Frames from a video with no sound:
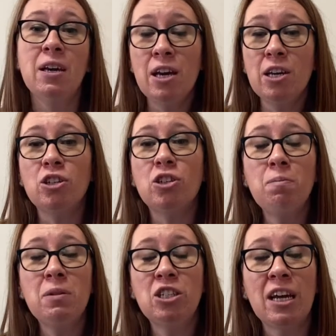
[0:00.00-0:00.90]
You
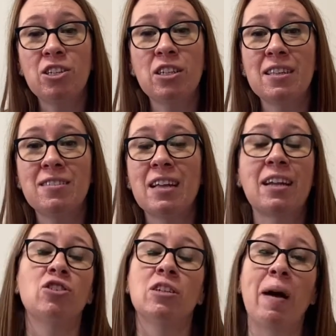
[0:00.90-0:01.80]
shouldn't be changing these
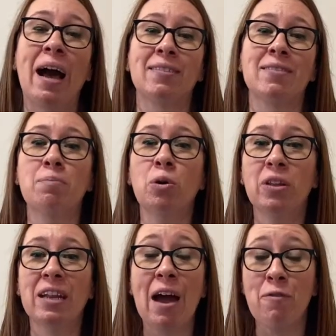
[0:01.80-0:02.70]
sanitary pads more
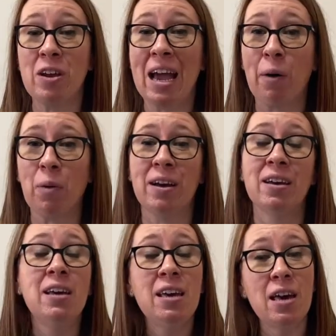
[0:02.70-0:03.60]
than every hour.
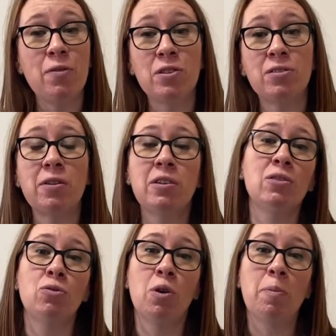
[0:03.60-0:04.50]
If you're
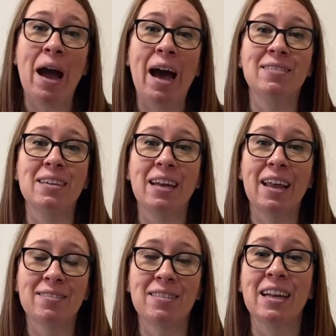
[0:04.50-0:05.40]
soaking through a pad in
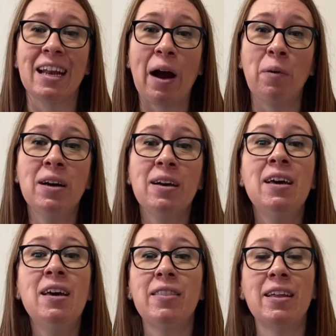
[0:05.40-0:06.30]
less than an hour,
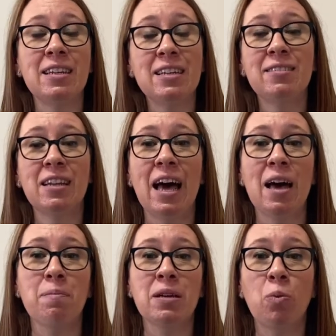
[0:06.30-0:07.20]
then you need to let
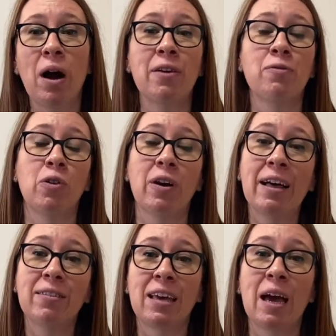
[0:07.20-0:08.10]
a midwife or a
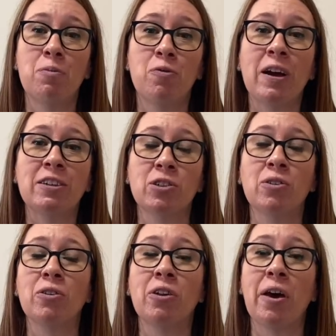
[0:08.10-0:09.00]
healthcare
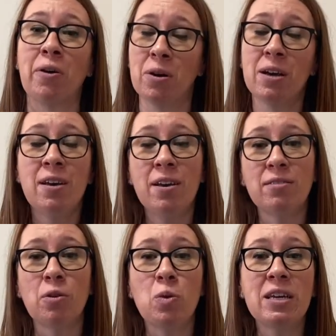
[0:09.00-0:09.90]
professional know
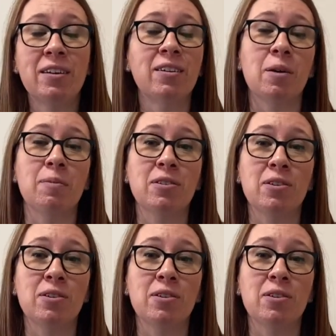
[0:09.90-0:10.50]
so we can come and do